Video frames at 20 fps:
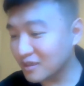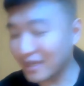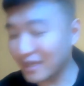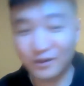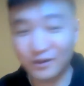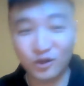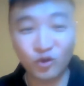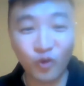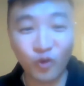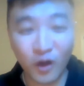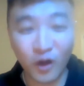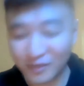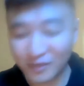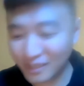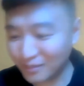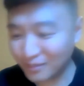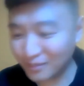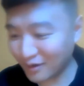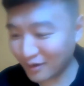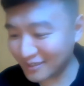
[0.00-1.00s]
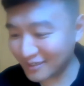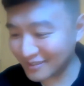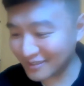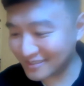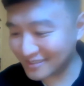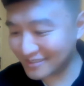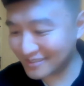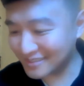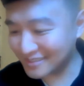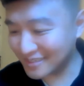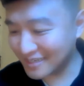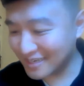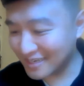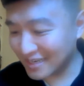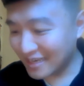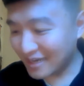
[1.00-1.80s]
and quality products.